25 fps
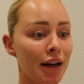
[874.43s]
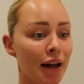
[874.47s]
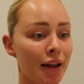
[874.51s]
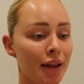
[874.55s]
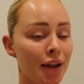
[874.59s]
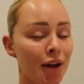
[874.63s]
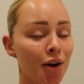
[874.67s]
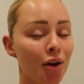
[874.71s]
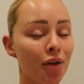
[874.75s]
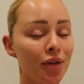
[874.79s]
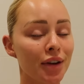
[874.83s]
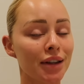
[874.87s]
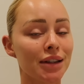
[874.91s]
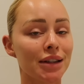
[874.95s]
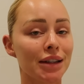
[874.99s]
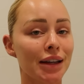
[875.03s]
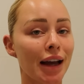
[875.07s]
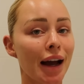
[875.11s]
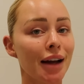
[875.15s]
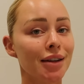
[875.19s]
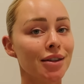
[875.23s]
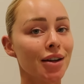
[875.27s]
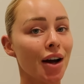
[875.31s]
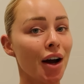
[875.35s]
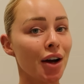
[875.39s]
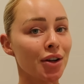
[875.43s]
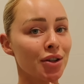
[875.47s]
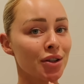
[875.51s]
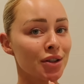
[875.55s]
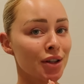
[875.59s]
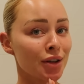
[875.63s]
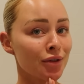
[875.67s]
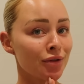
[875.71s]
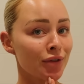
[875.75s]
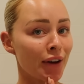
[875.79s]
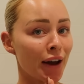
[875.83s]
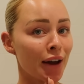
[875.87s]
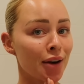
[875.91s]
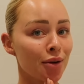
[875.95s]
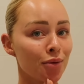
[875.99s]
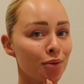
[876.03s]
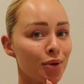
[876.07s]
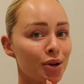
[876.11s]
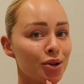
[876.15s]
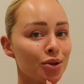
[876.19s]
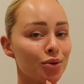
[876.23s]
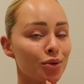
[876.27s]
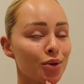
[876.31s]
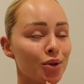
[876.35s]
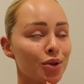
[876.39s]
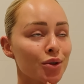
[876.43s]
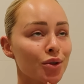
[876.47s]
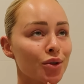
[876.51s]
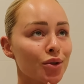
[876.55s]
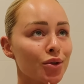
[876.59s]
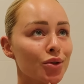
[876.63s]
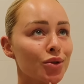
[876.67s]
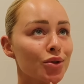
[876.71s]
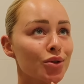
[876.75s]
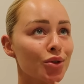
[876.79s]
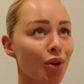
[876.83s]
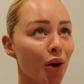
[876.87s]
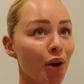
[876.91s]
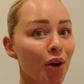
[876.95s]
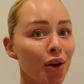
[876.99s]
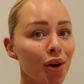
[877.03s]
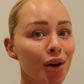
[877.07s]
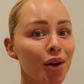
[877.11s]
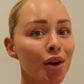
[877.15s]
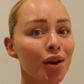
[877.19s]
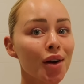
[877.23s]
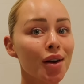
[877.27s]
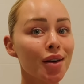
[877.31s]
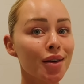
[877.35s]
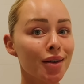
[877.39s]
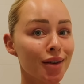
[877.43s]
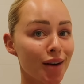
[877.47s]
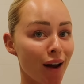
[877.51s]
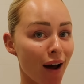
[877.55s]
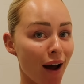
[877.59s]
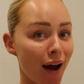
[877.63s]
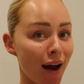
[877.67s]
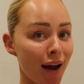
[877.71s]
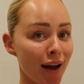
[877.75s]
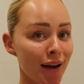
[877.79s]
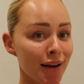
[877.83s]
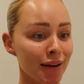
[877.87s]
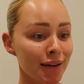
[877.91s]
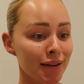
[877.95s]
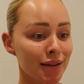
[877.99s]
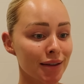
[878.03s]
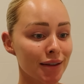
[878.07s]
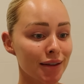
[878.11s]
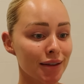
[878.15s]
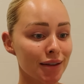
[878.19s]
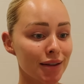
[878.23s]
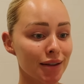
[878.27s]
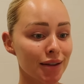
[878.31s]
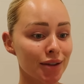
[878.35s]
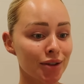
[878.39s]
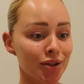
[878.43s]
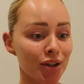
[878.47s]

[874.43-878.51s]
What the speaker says: And then obviously had Tasha's event, which was so nice.